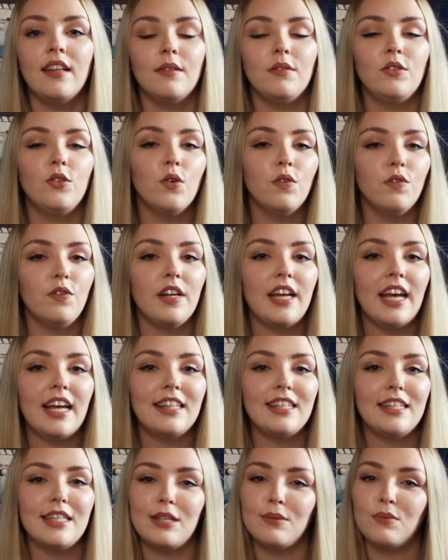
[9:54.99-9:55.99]
Don't forget
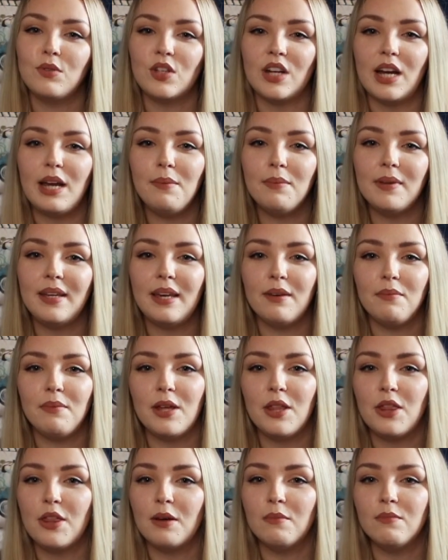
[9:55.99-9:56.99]
to subscribe and give me
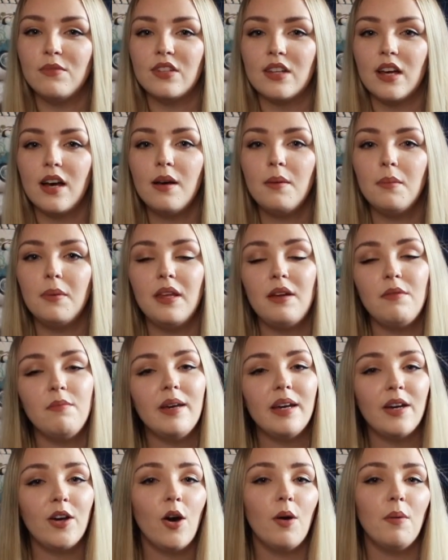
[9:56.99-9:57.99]
a thumbs up. Leave me
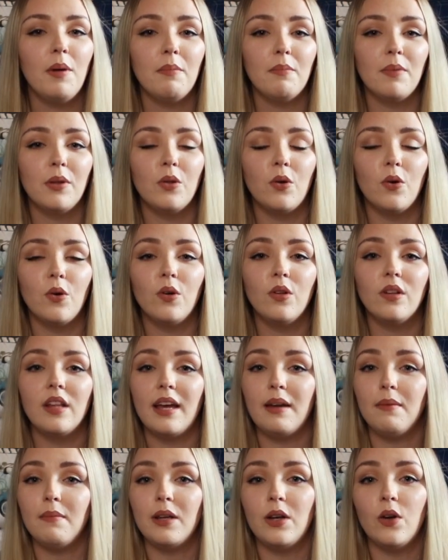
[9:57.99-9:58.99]
a comment below
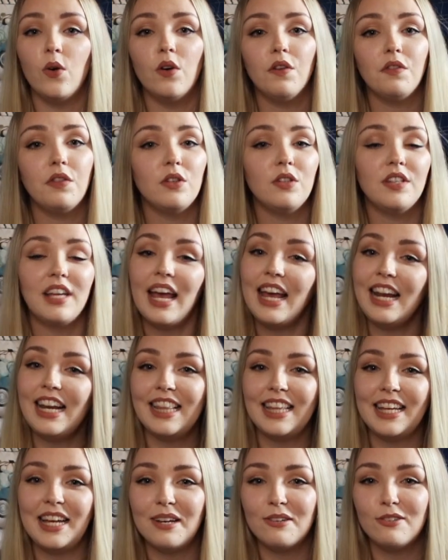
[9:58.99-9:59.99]
letting me know if there's
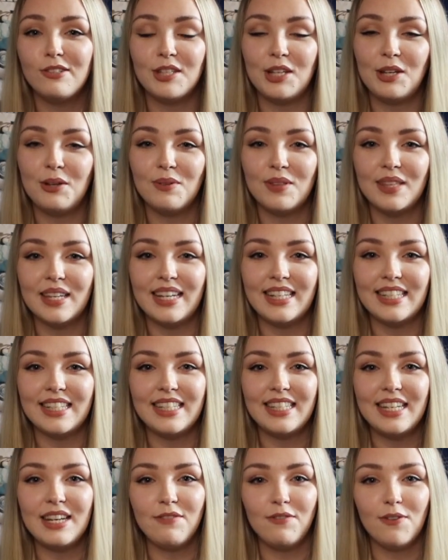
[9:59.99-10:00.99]
anything else that you would like to
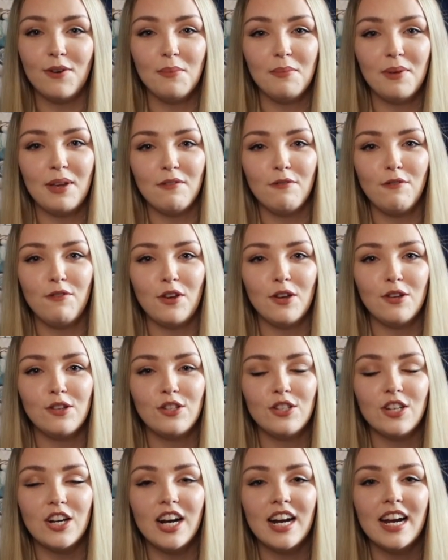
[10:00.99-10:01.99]
see from me in
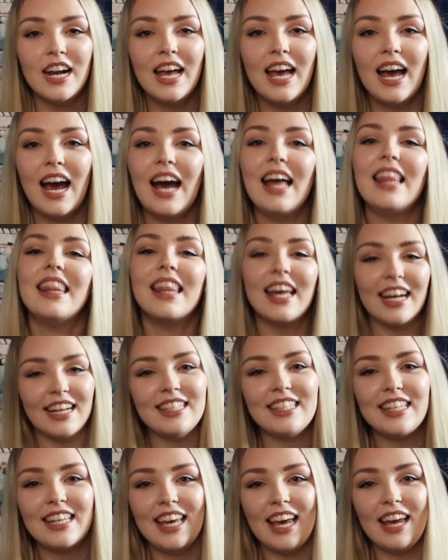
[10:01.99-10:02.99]
future, and
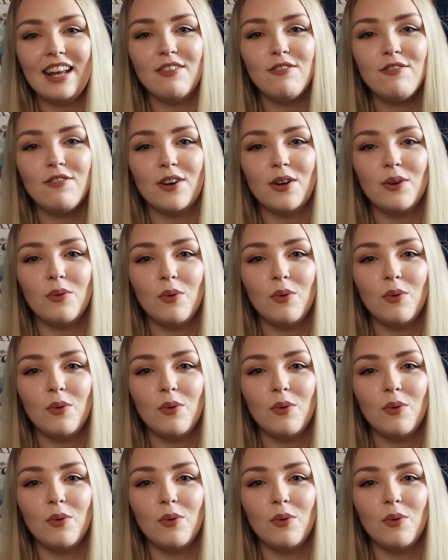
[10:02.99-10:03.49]
thanks again for